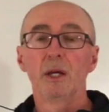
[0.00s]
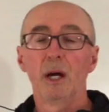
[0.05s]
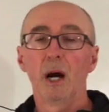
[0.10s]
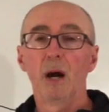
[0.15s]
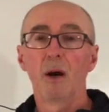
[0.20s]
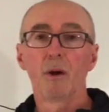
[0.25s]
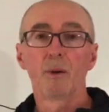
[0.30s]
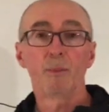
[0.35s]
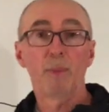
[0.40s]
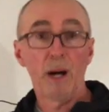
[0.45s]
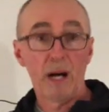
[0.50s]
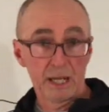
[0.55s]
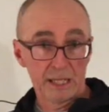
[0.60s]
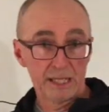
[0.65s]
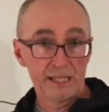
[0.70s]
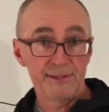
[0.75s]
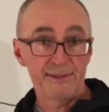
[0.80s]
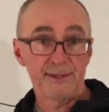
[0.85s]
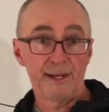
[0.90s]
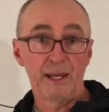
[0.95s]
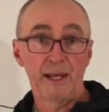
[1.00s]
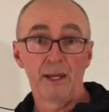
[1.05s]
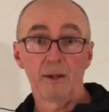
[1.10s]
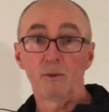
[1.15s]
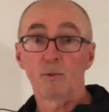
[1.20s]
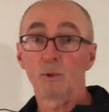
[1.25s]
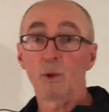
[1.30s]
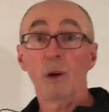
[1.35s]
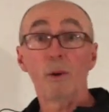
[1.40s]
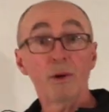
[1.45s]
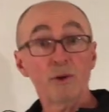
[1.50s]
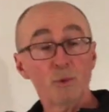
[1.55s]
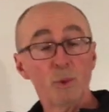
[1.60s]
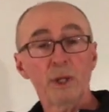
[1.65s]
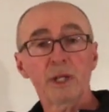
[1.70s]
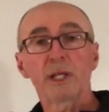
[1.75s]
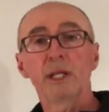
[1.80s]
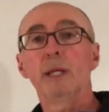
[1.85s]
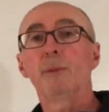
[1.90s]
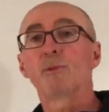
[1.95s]
our bodies. And we always want
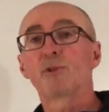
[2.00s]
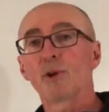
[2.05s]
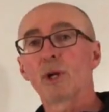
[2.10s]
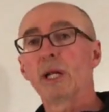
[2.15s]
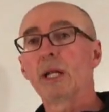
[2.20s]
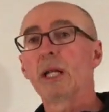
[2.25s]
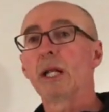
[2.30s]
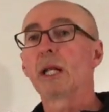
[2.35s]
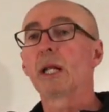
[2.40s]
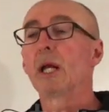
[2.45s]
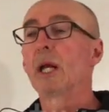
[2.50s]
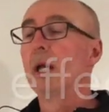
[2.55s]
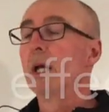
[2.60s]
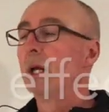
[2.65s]
to keep training